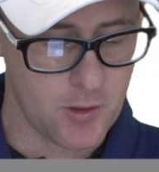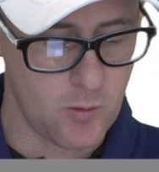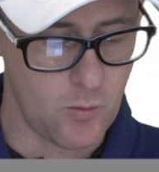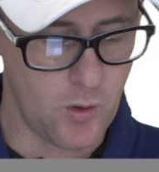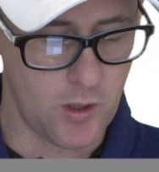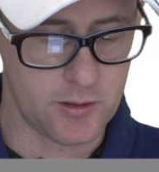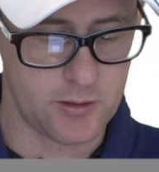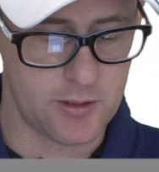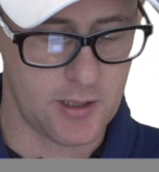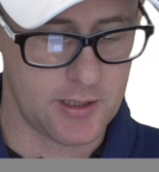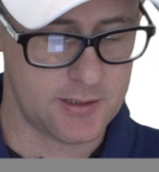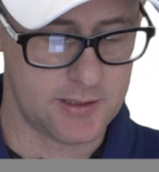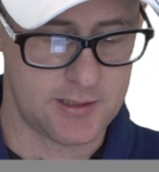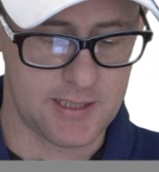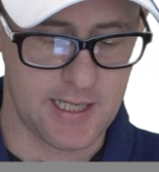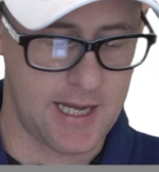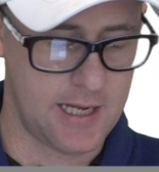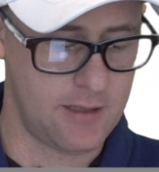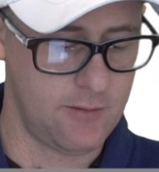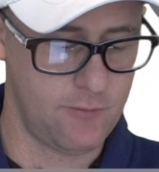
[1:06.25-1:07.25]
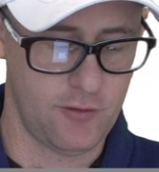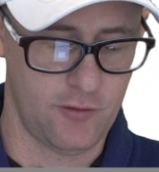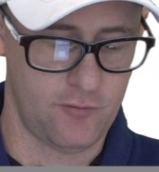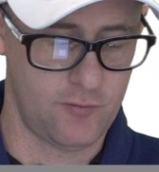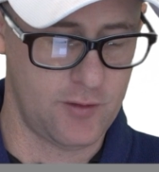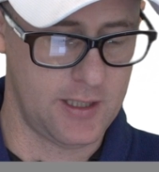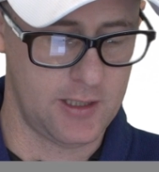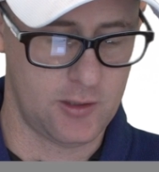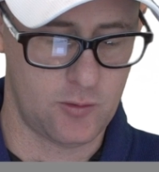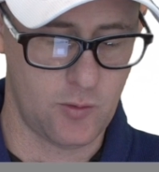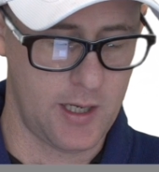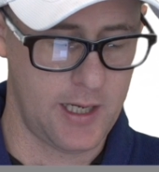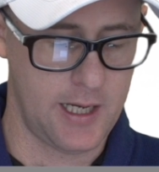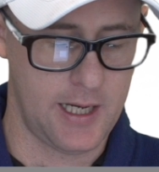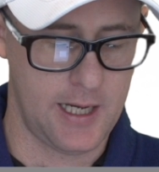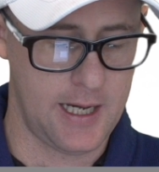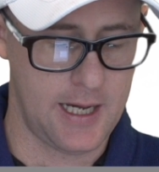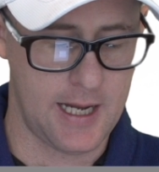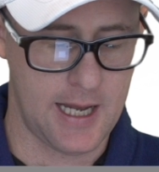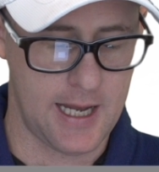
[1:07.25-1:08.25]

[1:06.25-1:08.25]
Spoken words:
What does a 10, 15, 20